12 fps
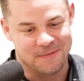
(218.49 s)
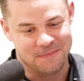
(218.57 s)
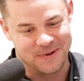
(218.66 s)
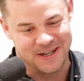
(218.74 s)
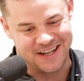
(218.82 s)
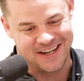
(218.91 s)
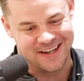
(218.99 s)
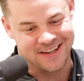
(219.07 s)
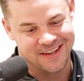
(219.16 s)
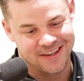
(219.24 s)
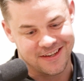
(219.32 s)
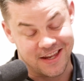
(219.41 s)
But
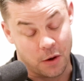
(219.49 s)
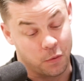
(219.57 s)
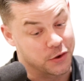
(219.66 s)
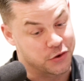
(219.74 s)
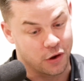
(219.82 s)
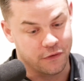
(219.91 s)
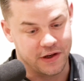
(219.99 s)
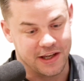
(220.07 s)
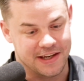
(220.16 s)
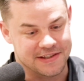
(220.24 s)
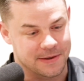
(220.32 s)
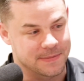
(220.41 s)
where
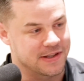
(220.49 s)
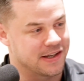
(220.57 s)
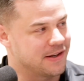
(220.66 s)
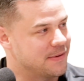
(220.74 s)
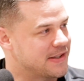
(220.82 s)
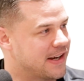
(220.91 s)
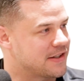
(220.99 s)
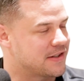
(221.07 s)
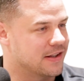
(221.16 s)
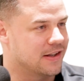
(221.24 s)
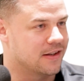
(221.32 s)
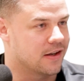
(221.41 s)
TropheCase comes in, it was
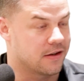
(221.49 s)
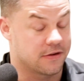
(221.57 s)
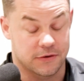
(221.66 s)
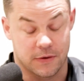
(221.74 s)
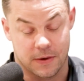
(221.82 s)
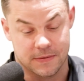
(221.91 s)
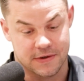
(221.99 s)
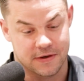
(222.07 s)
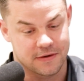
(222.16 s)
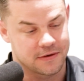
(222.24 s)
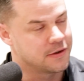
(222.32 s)
actually so that was a